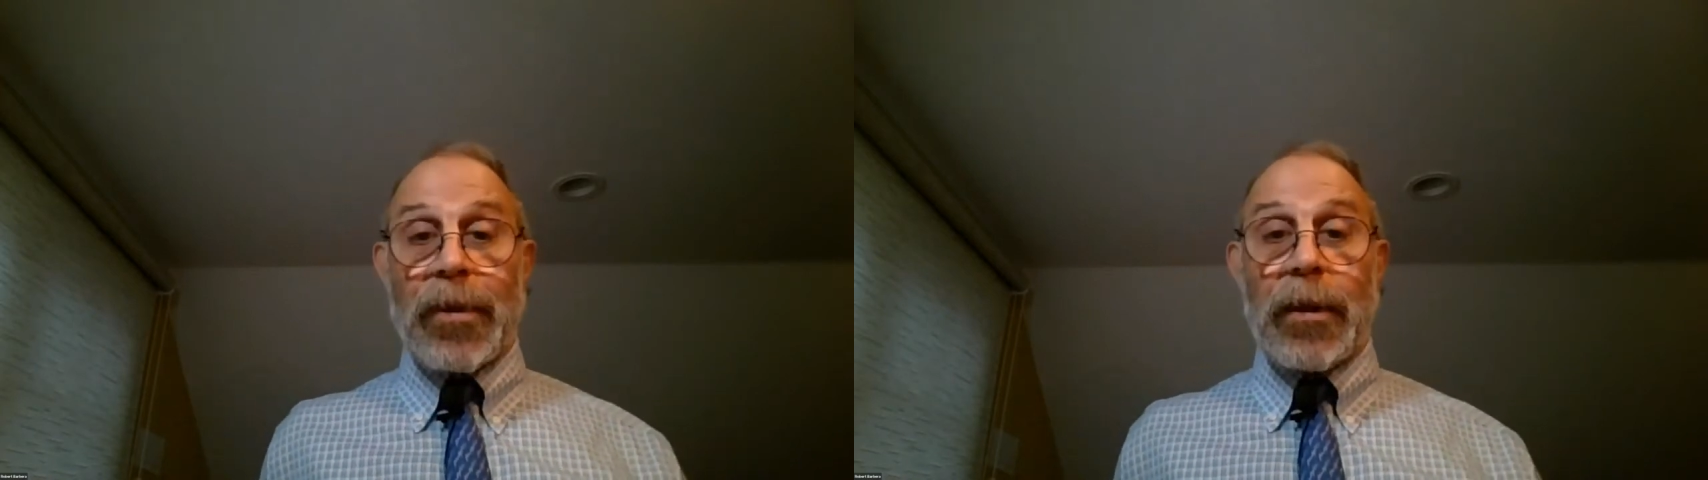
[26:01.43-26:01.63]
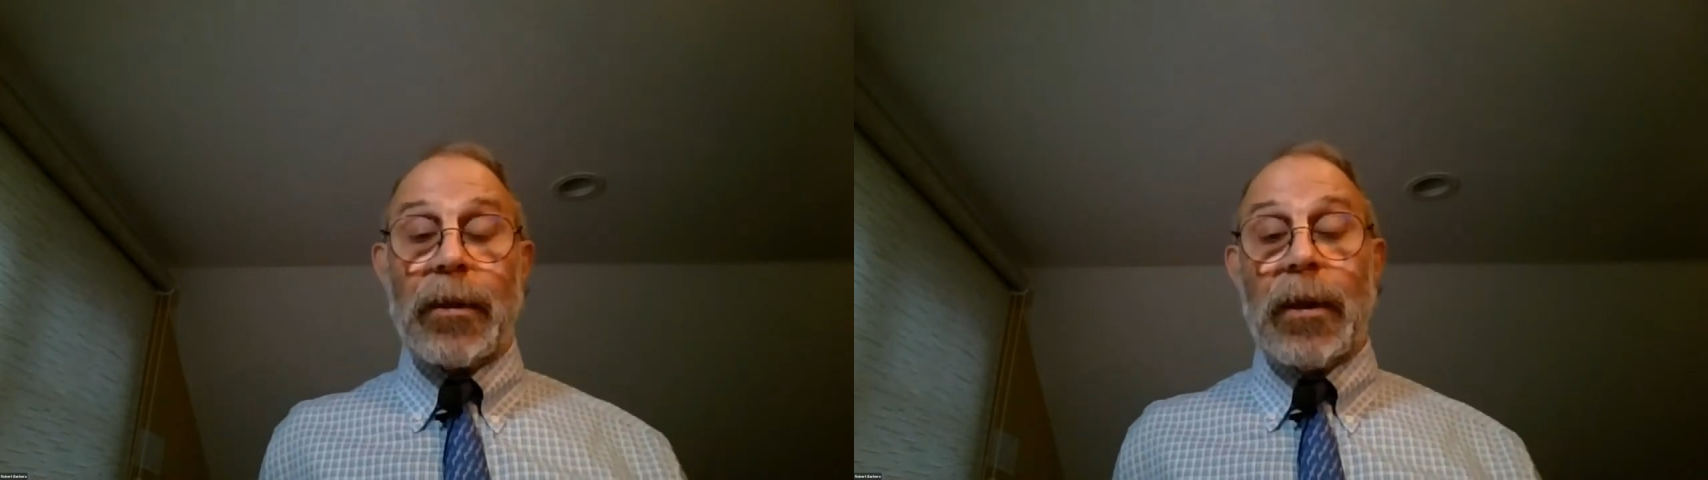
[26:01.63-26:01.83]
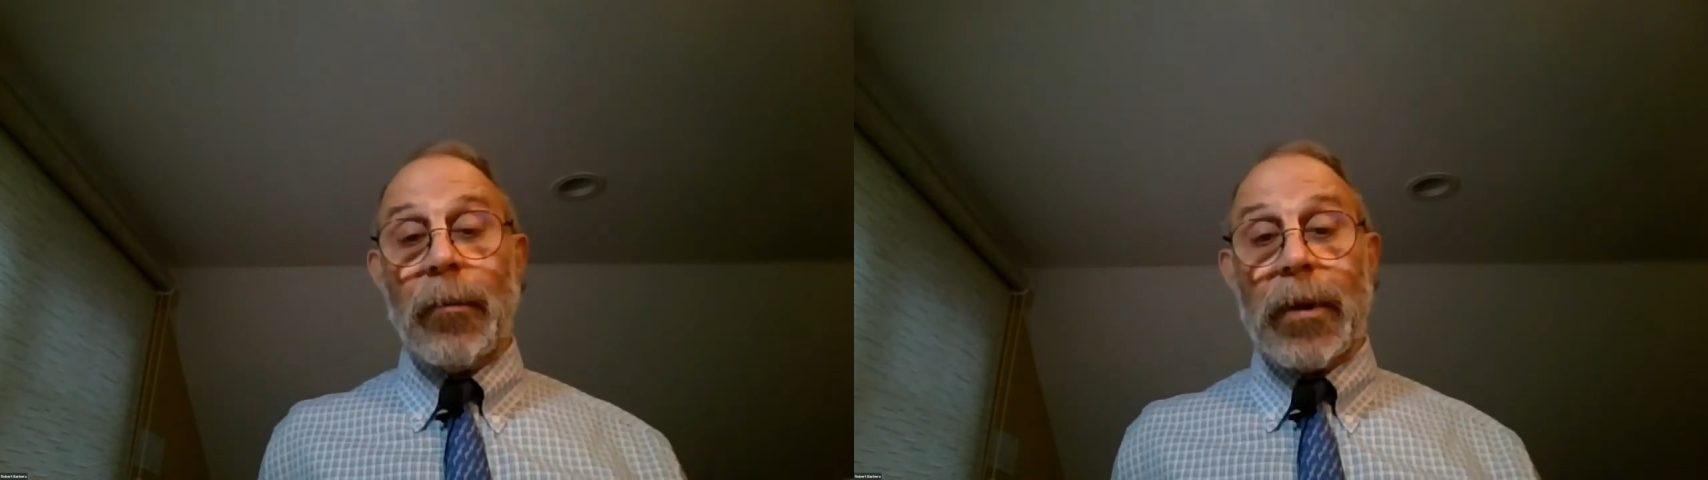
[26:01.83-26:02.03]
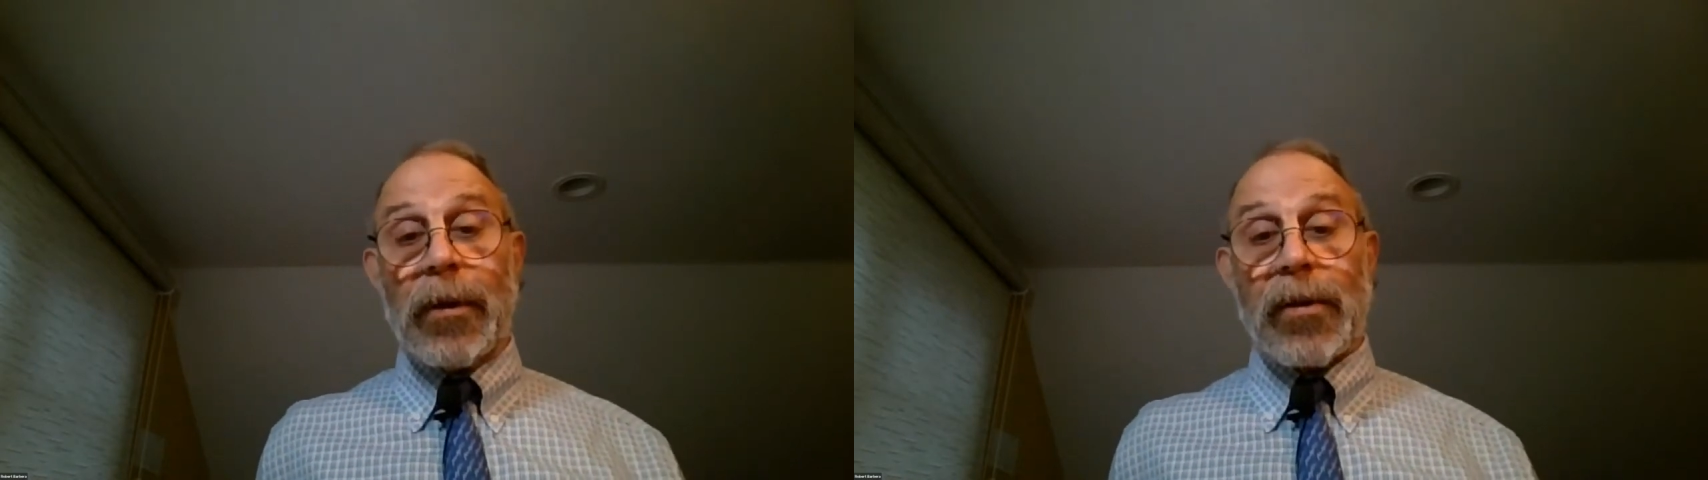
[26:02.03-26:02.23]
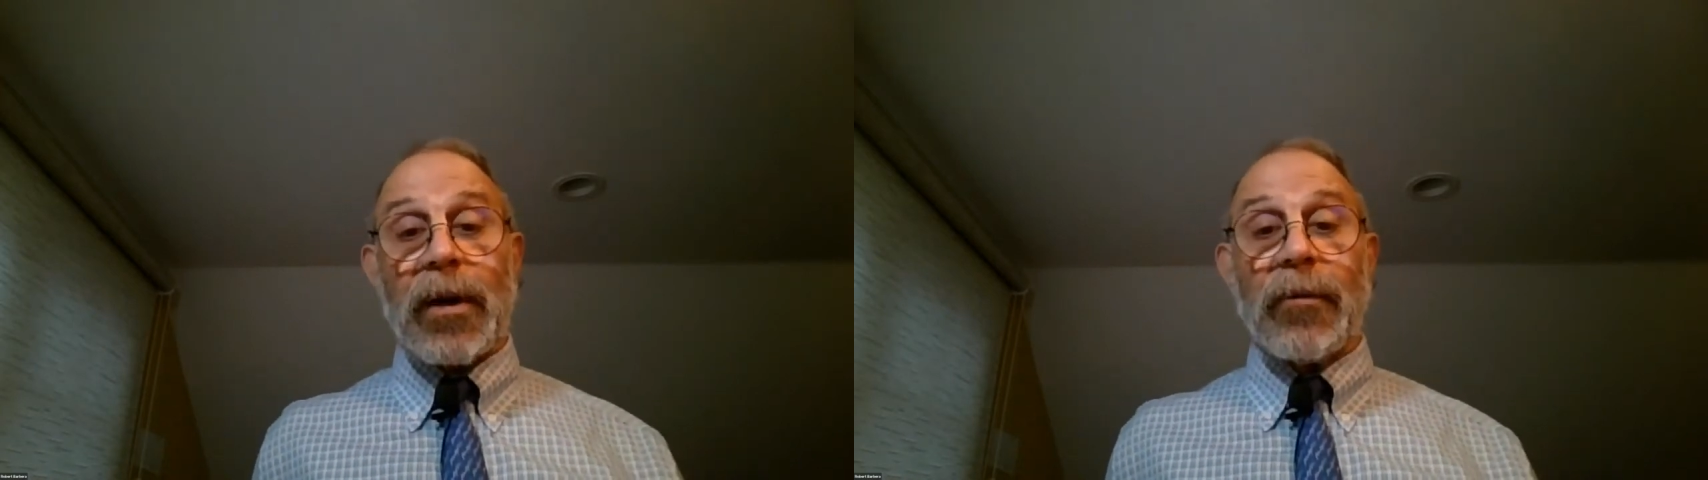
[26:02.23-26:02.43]
and we
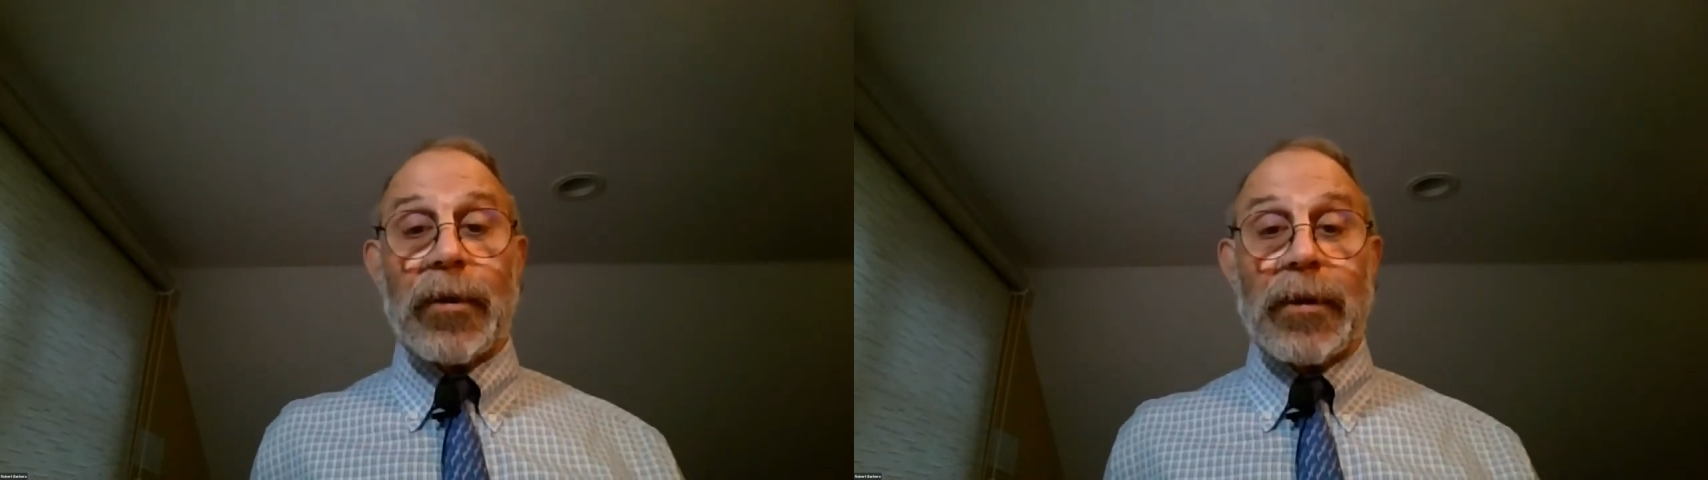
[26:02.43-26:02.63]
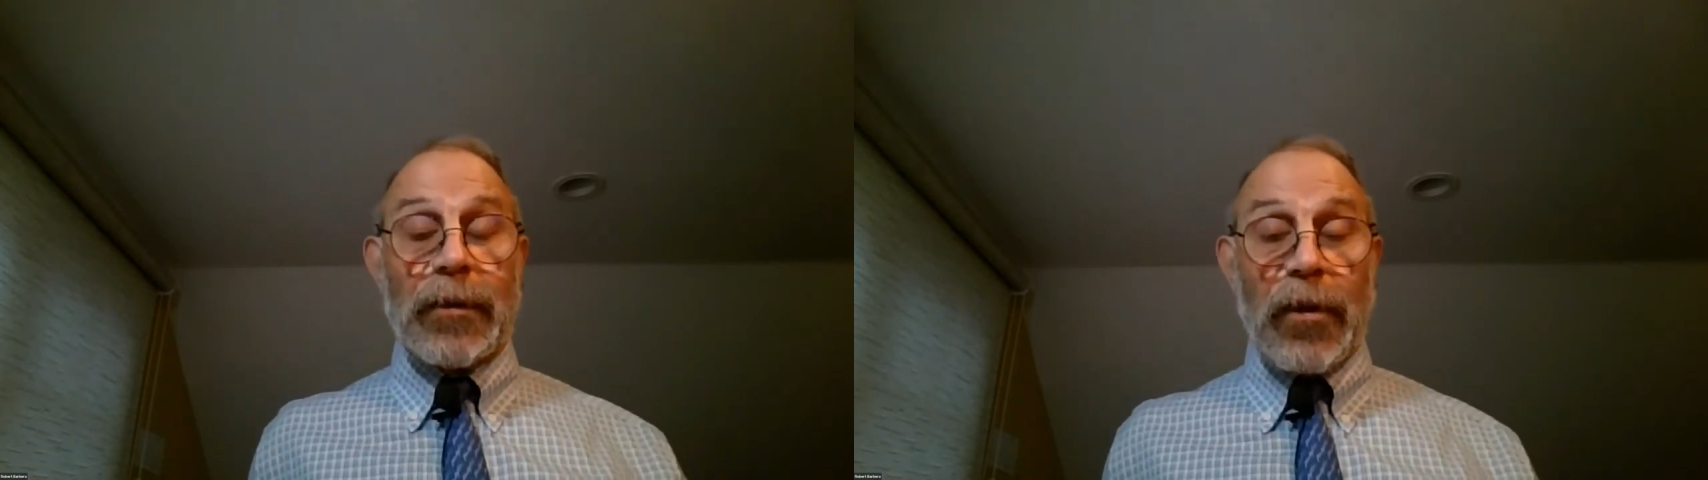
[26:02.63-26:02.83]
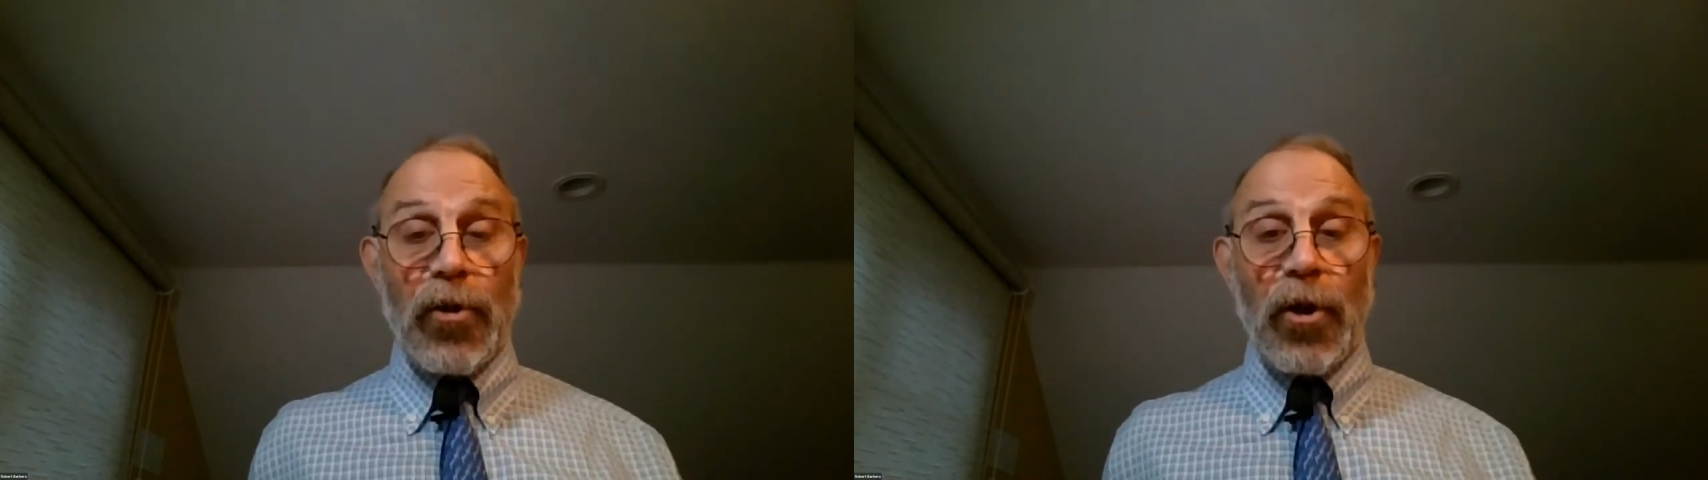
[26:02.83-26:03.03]
discovered that the